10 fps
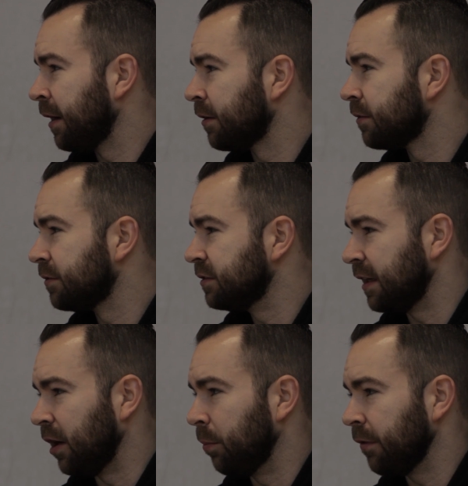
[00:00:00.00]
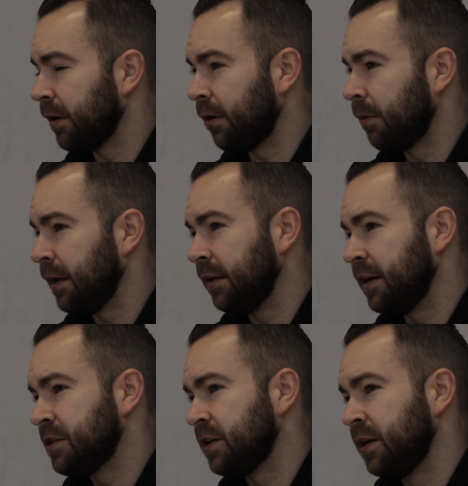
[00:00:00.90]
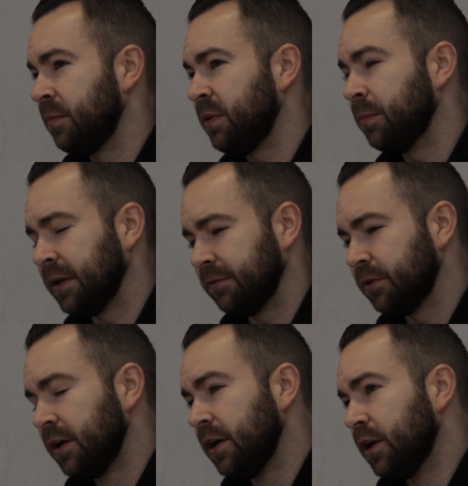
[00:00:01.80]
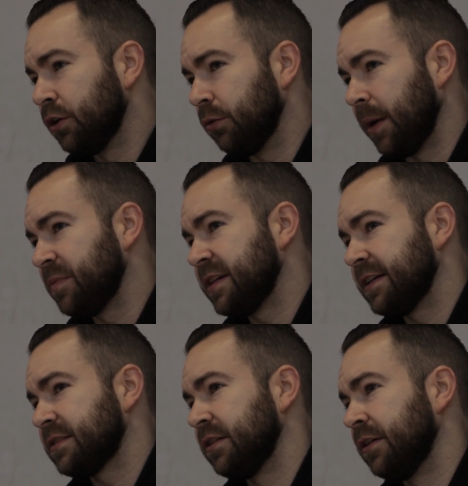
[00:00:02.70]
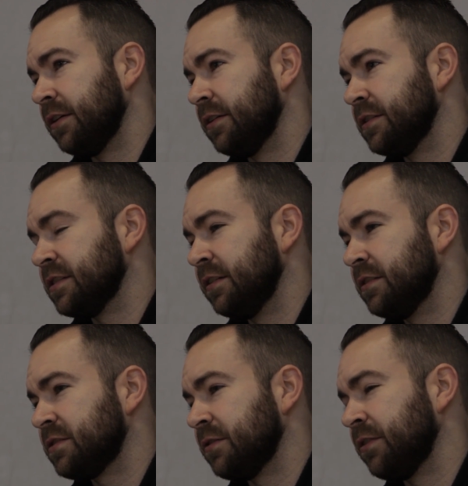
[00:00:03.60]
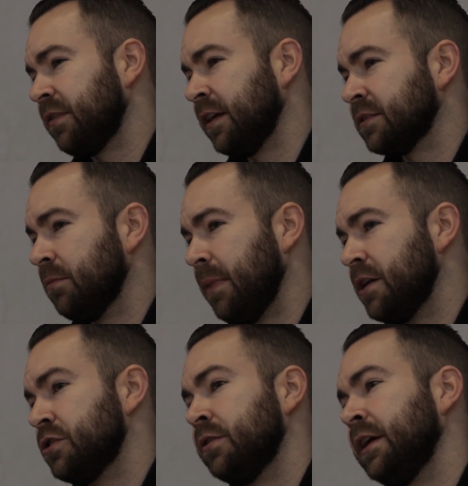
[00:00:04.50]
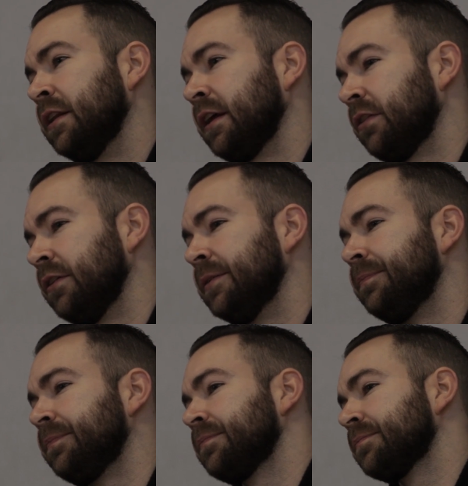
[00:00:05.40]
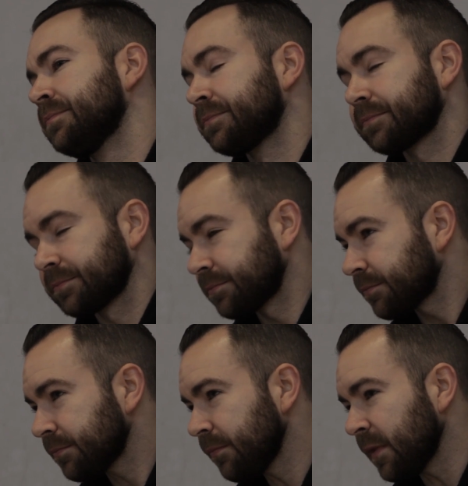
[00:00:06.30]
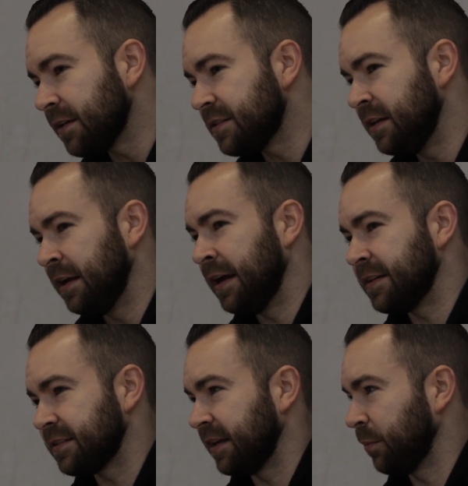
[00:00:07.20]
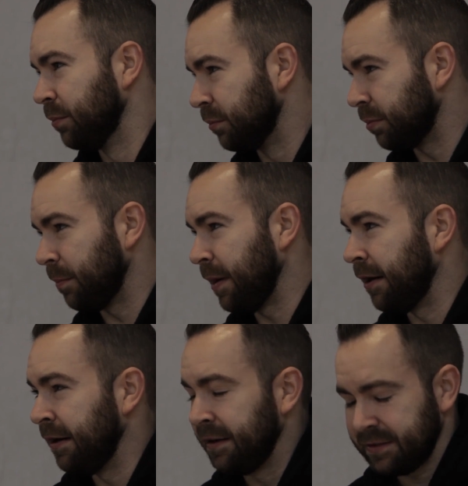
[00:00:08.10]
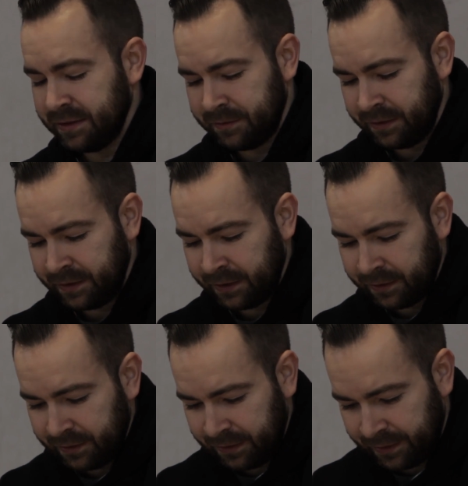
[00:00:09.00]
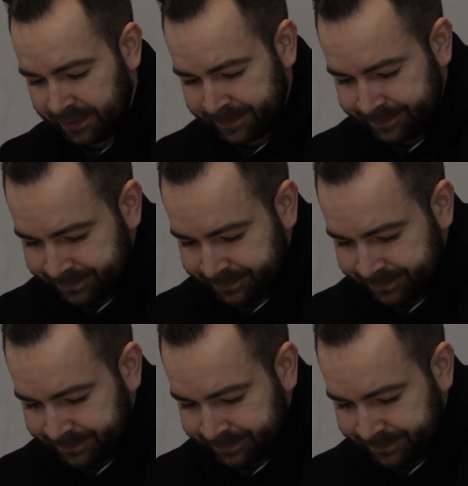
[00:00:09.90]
out to help with auto-regulation. People have grip testers and just different things of measuring like their CNS like preparedness and everything. So